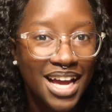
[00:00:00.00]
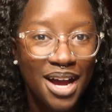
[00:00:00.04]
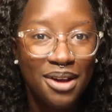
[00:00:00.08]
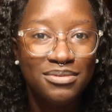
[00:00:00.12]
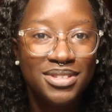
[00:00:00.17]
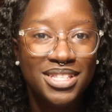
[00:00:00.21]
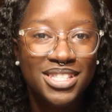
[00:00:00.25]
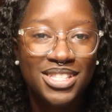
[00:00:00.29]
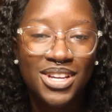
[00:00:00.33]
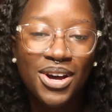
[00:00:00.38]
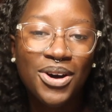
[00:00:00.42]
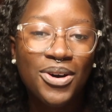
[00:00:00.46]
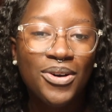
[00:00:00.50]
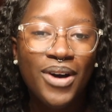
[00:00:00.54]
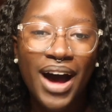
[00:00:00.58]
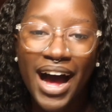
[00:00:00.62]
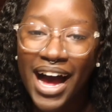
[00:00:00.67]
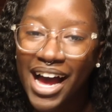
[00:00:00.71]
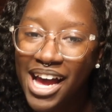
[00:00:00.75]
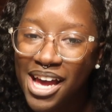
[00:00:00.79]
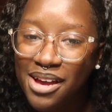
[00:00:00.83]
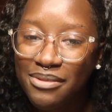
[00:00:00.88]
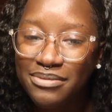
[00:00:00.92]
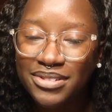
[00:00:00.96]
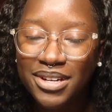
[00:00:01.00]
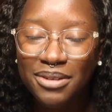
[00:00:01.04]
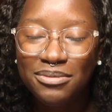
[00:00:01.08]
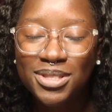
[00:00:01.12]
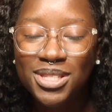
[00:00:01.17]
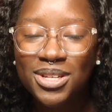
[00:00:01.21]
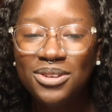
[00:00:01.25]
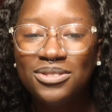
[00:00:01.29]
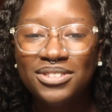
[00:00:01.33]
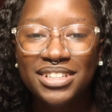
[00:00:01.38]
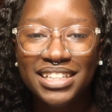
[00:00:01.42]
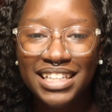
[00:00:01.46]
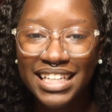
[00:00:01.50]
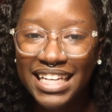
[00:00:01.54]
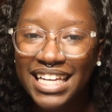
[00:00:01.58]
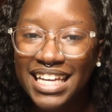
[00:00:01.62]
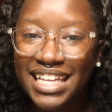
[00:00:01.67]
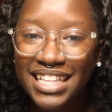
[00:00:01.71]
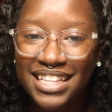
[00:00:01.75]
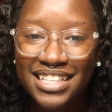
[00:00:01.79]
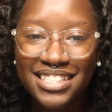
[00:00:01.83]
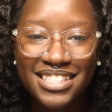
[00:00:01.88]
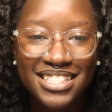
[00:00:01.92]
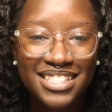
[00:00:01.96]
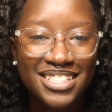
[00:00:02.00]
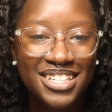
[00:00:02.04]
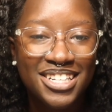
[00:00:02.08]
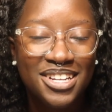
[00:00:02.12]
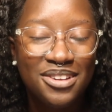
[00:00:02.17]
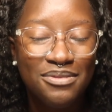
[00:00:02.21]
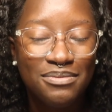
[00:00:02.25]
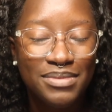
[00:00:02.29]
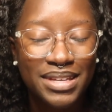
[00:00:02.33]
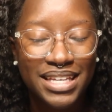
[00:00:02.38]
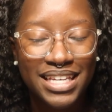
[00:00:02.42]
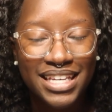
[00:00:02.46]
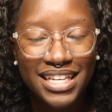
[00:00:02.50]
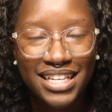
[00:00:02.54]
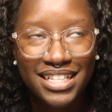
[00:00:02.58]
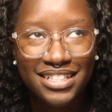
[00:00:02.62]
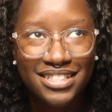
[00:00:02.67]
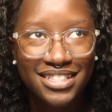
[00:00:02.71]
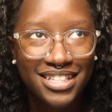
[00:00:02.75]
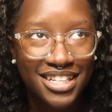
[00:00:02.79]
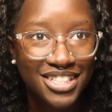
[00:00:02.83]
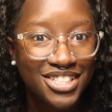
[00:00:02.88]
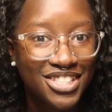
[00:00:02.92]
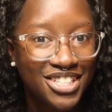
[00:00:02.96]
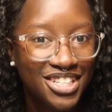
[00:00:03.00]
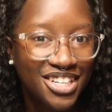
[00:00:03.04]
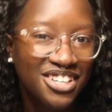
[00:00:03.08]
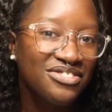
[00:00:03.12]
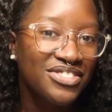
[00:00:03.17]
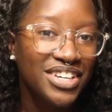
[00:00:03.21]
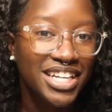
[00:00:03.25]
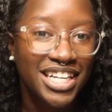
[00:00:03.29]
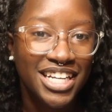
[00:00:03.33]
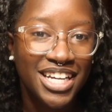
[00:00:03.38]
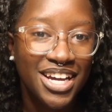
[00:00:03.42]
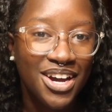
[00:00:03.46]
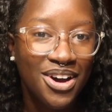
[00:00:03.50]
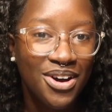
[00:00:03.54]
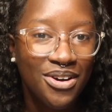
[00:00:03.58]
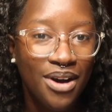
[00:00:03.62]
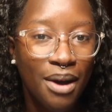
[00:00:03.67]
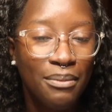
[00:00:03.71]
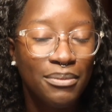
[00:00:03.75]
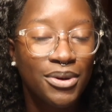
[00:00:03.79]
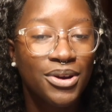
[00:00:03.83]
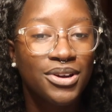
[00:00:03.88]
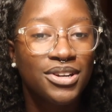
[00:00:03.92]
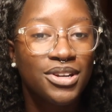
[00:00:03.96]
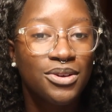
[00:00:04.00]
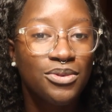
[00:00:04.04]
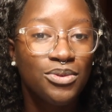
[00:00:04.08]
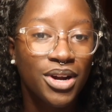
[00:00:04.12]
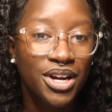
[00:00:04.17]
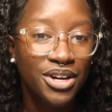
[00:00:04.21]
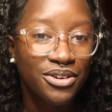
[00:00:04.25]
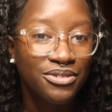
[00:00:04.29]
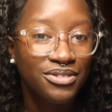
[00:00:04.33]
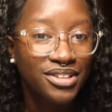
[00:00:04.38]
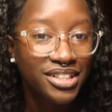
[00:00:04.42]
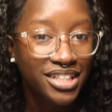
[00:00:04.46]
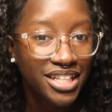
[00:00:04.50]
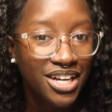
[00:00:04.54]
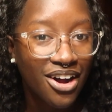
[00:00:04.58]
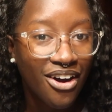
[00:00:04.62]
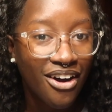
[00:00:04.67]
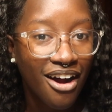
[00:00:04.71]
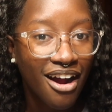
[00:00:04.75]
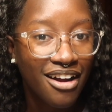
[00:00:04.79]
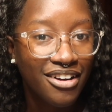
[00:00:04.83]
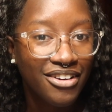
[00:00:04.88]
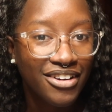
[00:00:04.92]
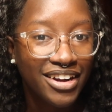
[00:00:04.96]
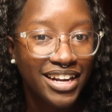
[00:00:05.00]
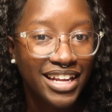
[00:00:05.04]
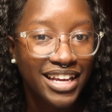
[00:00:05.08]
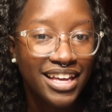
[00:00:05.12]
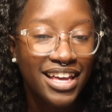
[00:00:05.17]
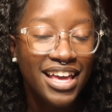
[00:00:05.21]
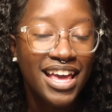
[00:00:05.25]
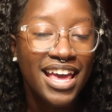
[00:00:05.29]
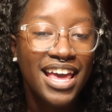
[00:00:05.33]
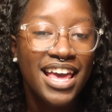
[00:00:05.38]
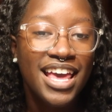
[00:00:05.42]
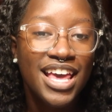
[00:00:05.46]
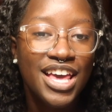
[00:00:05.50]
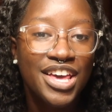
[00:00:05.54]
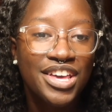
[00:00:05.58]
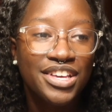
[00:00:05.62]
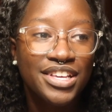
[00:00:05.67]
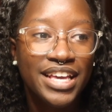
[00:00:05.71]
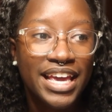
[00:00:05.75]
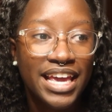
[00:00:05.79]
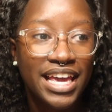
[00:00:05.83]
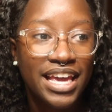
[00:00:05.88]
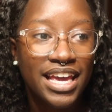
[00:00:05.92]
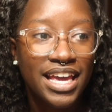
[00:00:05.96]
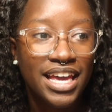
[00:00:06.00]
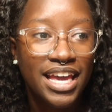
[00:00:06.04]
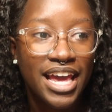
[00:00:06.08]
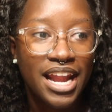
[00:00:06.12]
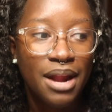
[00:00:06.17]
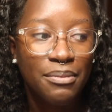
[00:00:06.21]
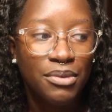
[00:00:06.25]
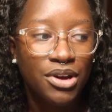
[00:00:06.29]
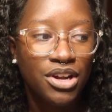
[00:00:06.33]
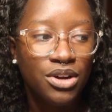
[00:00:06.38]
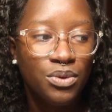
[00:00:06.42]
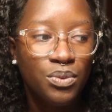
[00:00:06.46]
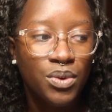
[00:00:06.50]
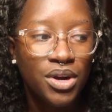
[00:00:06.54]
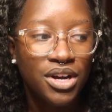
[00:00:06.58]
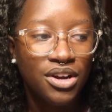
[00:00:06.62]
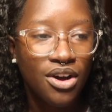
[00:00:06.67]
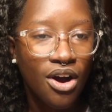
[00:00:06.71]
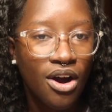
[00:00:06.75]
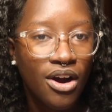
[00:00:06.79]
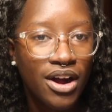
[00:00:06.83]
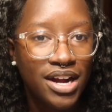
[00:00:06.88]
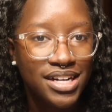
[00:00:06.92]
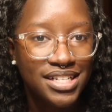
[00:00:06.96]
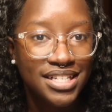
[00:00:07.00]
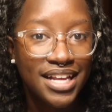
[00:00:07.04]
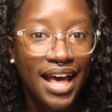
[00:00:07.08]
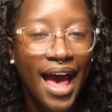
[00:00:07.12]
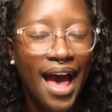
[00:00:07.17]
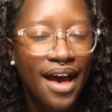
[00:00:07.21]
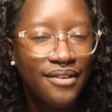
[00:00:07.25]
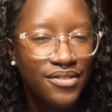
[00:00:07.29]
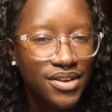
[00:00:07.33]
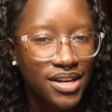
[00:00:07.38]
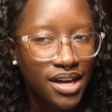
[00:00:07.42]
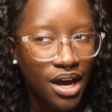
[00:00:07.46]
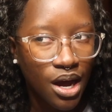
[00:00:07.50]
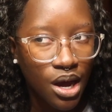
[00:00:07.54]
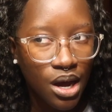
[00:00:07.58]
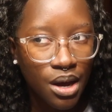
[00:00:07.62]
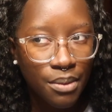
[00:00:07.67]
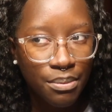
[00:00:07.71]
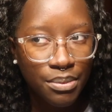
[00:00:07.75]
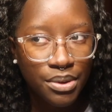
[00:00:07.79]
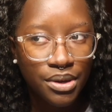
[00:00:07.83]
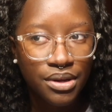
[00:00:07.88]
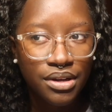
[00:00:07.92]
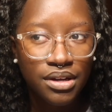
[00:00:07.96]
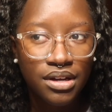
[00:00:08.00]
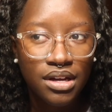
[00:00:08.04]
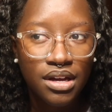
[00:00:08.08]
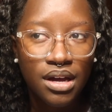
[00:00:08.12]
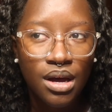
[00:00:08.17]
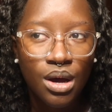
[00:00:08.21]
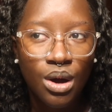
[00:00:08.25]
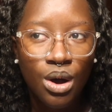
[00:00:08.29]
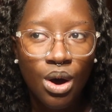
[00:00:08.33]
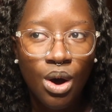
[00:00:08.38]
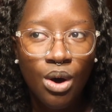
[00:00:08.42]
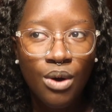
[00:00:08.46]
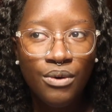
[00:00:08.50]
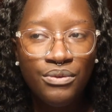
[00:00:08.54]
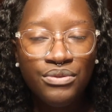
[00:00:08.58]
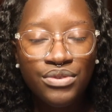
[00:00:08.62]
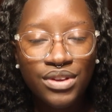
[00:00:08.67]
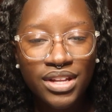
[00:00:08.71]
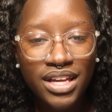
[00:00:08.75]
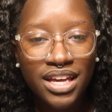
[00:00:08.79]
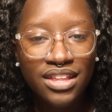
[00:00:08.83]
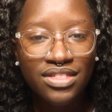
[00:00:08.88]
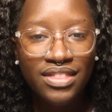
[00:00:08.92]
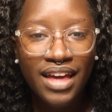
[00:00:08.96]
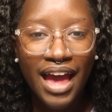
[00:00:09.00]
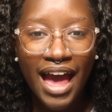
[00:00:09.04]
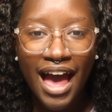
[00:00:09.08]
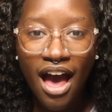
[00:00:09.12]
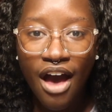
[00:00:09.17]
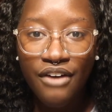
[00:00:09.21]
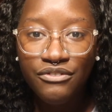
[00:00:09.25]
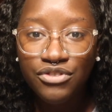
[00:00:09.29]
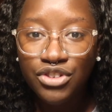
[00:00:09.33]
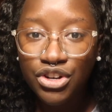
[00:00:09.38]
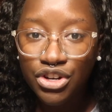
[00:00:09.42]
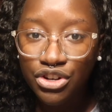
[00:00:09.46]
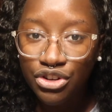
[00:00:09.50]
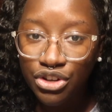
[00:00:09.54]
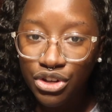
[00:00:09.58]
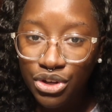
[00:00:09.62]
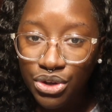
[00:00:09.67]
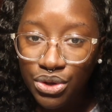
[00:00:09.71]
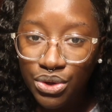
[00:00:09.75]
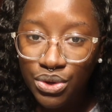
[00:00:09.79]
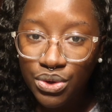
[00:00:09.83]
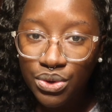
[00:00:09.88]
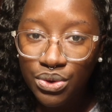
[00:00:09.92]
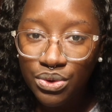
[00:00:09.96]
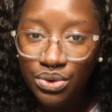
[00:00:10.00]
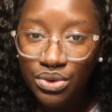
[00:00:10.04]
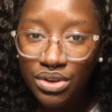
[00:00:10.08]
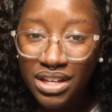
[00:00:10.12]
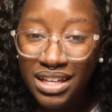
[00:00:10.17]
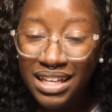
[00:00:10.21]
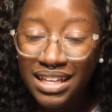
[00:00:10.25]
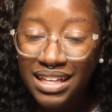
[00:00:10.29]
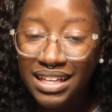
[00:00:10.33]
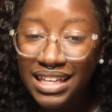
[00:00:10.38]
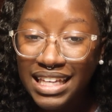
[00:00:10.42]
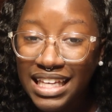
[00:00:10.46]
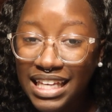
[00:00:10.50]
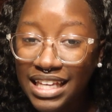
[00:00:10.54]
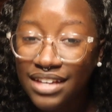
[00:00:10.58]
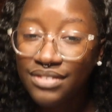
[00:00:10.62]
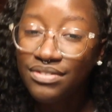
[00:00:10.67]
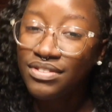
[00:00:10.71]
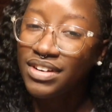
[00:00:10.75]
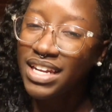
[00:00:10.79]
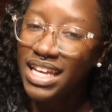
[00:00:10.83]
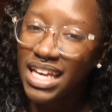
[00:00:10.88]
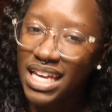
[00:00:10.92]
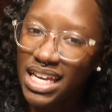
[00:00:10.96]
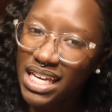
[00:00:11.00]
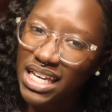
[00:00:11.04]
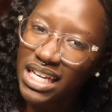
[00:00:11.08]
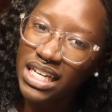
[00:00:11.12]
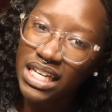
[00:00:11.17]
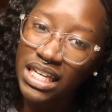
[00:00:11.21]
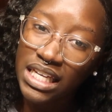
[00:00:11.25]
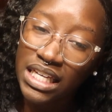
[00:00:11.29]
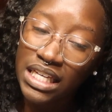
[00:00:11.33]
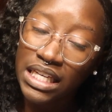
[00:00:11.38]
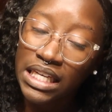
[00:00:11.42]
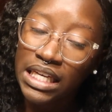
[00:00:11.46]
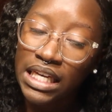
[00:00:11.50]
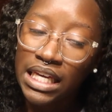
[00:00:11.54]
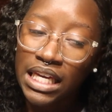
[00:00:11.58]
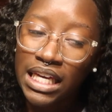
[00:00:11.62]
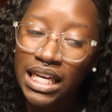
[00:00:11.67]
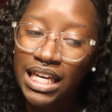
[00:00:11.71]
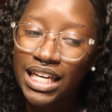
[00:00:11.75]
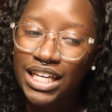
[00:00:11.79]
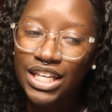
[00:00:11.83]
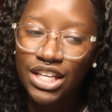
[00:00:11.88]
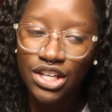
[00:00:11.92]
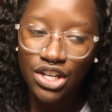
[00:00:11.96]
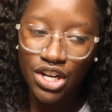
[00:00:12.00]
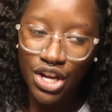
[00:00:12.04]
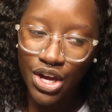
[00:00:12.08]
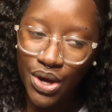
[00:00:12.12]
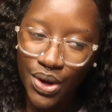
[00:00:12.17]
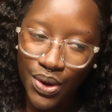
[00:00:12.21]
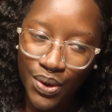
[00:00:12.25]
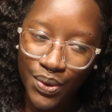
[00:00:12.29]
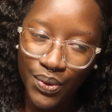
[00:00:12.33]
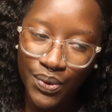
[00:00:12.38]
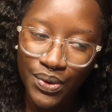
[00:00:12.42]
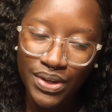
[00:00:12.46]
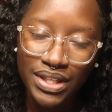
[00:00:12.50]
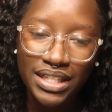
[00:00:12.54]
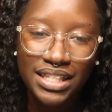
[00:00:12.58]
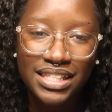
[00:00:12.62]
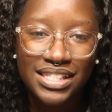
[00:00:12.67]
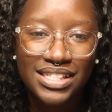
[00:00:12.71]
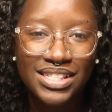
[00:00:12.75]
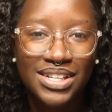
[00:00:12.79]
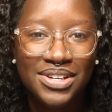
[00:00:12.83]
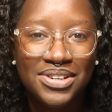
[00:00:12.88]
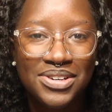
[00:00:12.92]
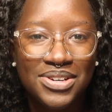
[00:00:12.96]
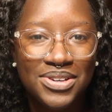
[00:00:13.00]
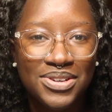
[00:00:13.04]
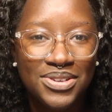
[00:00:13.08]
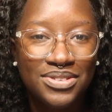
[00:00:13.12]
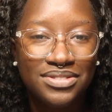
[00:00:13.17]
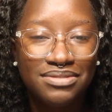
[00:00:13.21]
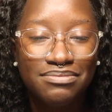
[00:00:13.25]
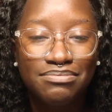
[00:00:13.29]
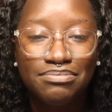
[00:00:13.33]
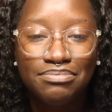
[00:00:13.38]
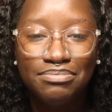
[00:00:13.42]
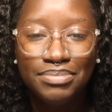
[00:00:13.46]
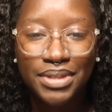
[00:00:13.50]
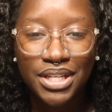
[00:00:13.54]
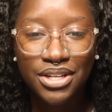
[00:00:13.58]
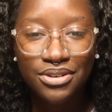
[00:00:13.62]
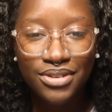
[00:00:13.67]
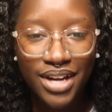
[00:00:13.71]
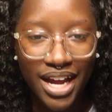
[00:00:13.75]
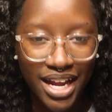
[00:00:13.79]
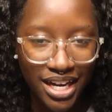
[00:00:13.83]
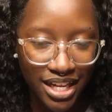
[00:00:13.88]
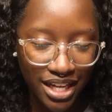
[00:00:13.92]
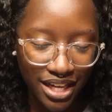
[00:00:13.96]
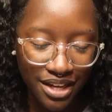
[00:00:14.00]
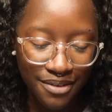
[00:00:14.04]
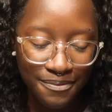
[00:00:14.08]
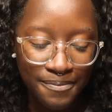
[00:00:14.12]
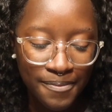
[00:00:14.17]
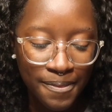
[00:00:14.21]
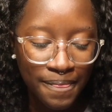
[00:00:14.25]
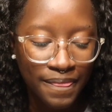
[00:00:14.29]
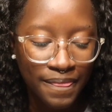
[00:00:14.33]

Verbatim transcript: I'm so hyped and I'm so lit. This is gonna be such a good video. I'm gonna work really hard on it and I'm gonna work hard to have it up hopefully in the afternoon, evening, you know, so be ready.